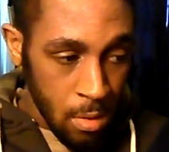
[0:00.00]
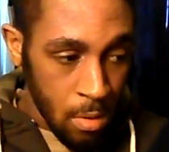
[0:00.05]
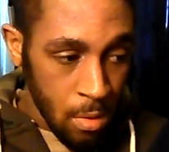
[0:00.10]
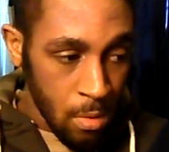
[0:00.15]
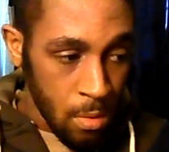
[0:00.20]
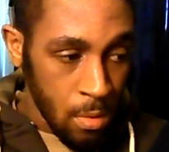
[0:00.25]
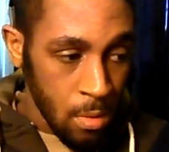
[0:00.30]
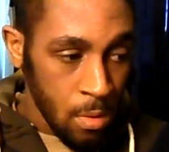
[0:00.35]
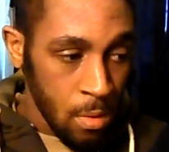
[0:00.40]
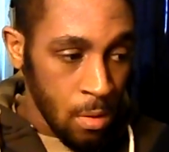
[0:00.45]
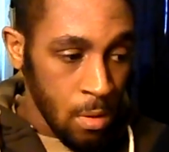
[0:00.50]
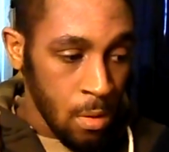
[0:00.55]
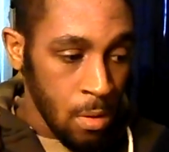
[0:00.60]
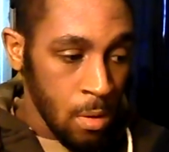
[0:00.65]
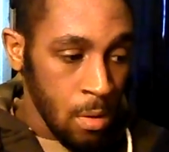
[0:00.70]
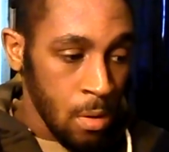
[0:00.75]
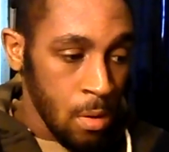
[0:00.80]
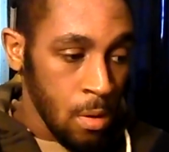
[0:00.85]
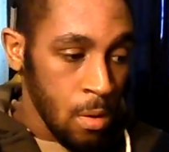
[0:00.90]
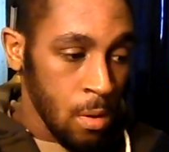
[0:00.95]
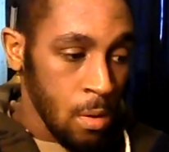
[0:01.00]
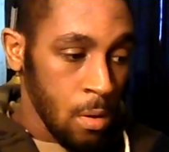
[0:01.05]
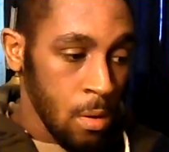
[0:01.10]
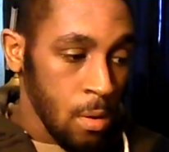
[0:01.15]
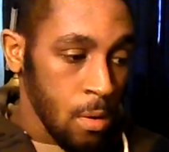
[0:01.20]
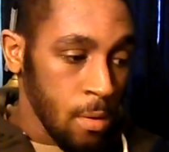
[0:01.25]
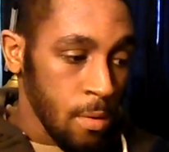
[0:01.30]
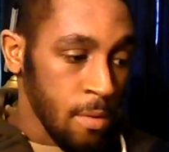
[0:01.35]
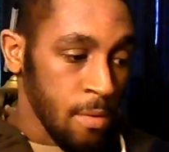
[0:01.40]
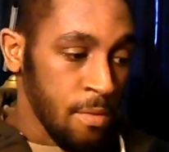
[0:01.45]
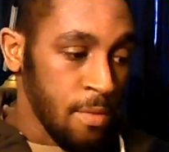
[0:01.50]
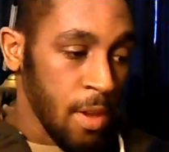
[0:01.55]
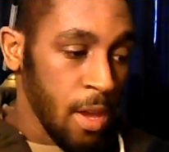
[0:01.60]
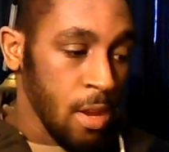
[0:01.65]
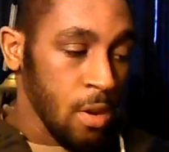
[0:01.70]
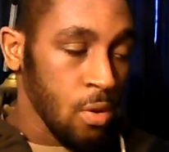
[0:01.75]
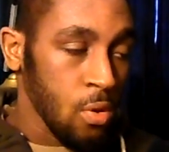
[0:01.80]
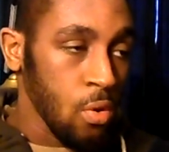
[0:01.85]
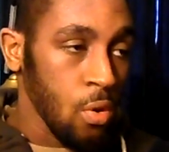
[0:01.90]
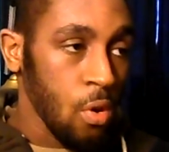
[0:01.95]
You know?
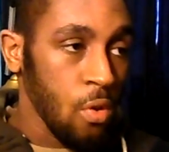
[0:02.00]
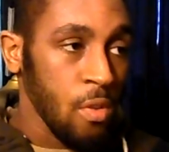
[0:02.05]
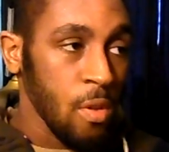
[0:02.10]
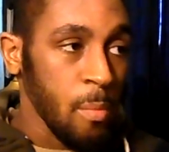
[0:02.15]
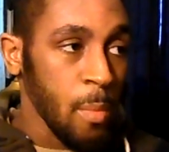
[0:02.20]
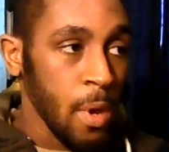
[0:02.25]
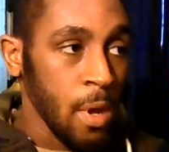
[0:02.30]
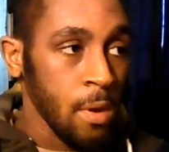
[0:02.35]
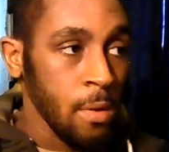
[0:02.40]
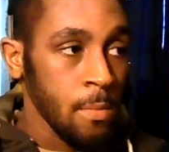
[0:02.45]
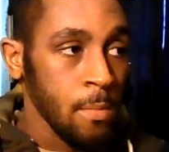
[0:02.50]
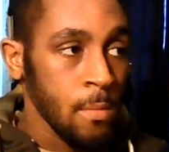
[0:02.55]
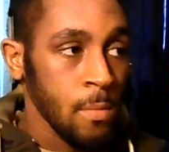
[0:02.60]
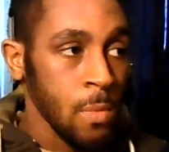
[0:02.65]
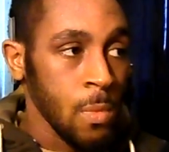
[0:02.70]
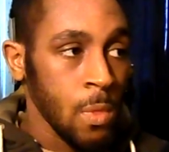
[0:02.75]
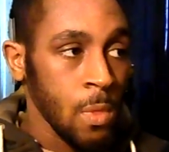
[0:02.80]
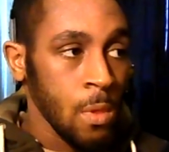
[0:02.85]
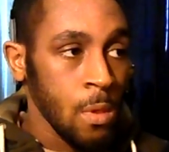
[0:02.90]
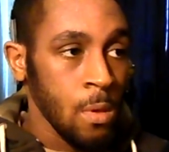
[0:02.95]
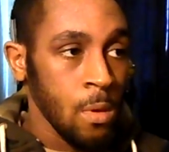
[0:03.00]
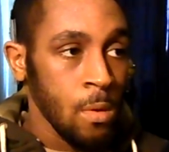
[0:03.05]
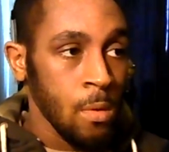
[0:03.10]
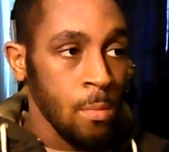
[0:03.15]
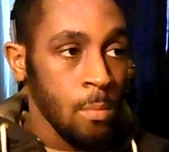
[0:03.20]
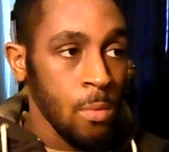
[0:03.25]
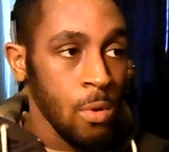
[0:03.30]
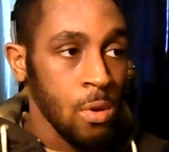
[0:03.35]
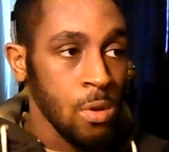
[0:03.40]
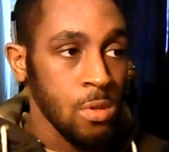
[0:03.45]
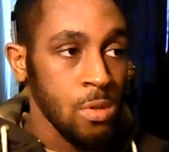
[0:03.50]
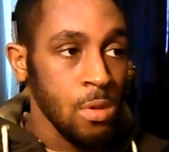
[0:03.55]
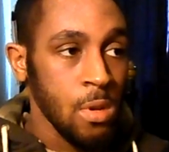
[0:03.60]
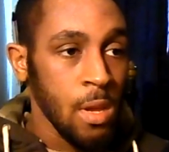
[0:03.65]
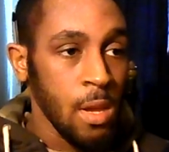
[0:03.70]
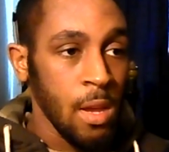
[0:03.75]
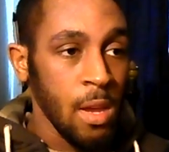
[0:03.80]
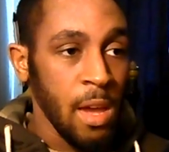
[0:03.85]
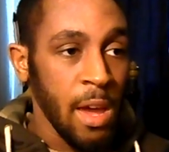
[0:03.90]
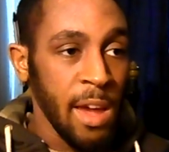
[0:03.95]
Vain glory, man.
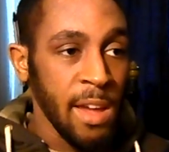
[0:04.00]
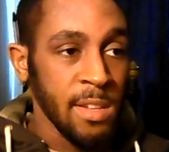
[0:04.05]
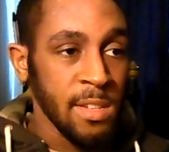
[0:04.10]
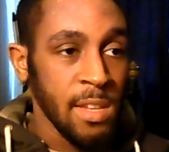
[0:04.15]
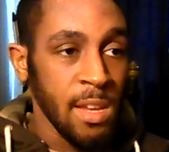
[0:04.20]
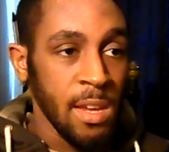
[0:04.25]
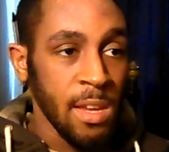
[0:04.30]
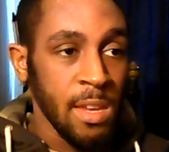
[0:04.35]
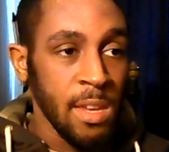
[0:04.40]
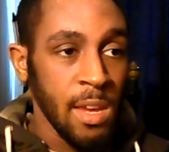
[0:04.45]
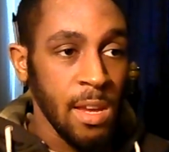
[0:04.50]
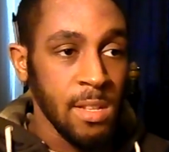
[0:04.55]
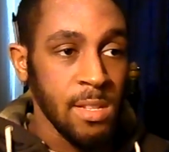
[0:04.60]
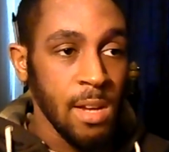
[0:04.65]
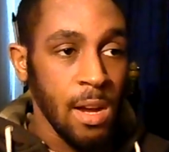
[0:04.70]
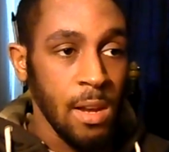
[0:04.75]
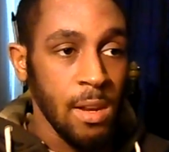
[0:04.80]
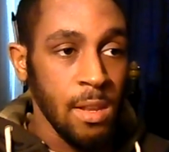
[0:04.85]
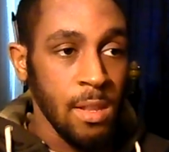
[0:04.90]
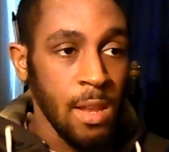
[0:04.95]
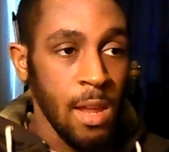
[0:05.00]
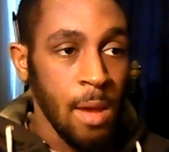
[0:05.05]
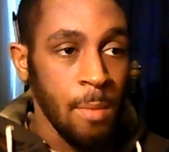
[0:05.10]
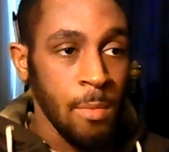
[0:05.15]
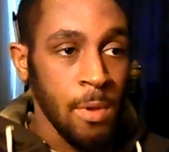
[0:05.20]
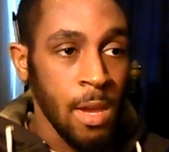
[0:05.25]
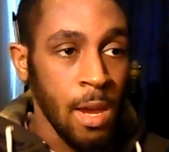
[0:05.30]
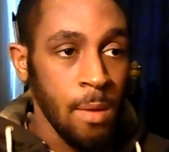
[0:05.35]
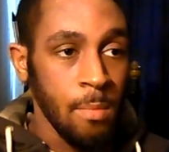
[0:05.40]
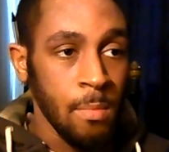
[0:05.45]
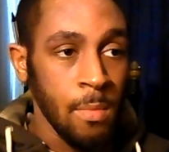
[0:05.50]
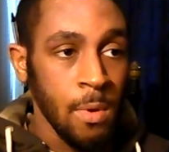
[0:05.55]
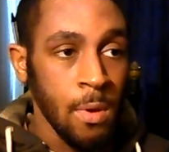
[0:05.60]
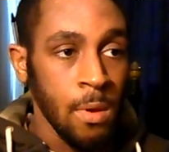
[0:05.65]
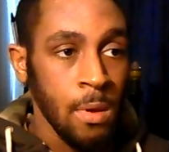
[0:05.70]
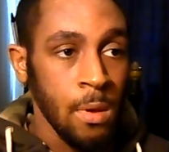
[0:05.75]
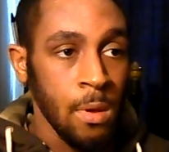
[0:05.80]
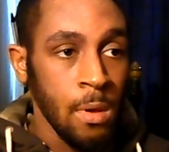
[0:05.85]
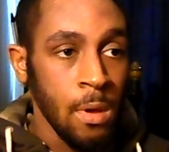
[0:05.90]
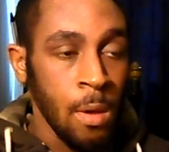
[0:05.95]
Because you're getting guys getting kicked out of the damn
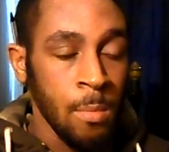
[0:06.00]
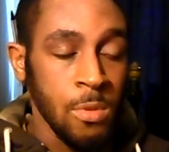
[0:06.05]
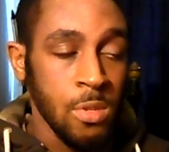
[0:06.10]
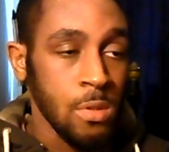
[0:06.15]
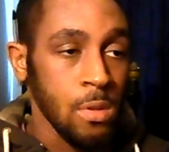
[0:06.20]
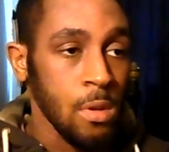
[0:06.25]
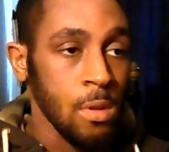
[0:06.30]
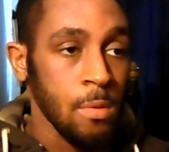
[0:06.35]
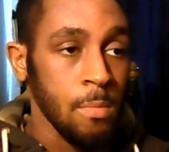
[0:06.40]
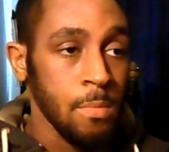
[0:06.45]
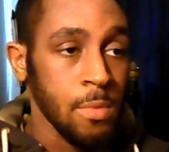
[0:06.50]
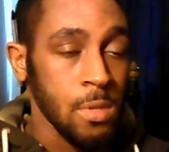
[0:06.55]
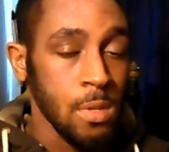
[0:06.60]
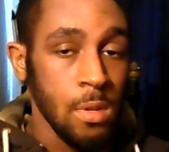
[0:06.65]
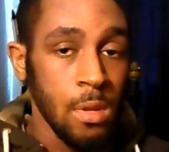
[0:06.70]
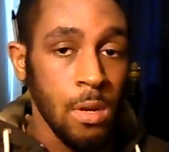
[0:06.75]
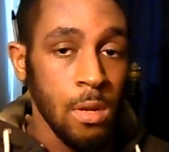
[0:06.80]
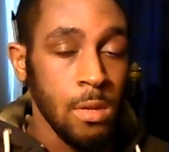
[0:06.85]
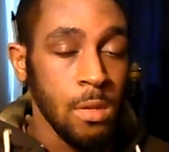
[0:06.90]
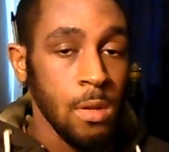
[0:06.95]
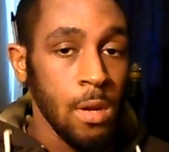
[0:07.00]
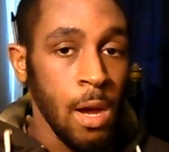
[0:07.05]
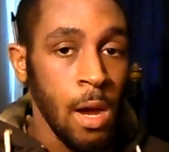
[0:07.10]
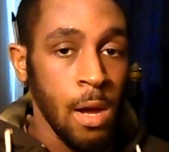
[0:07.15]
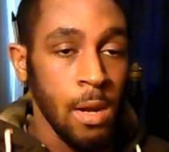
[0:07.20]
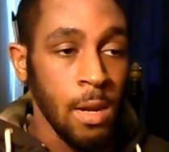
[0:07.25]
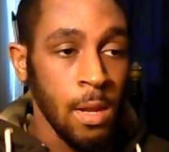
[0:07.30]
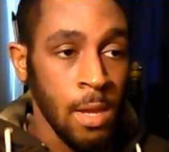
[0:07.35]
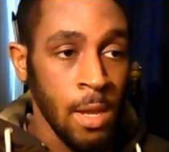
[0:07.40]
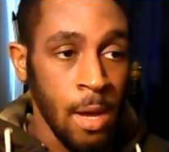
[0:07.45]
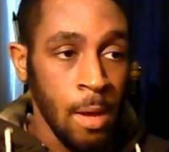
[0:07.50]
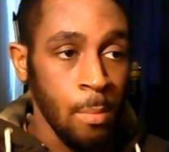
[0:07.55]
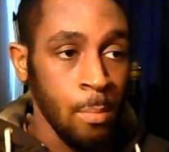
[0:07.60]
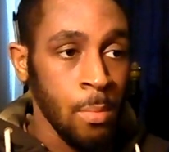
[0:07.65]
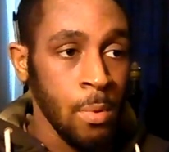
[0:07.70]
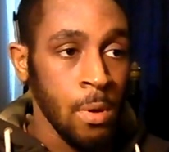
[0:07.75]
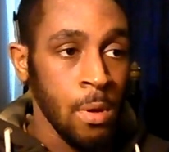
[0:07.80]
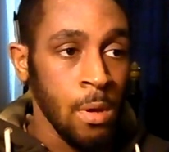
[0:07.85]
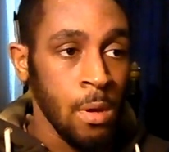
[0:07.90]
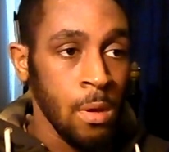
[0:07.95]
camp. Mr. Salaki, out of the
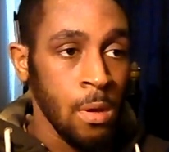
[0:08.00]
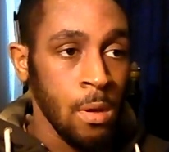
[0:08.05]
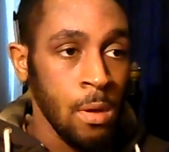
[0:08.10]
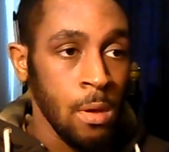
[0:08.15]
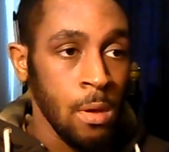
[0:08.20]
camp.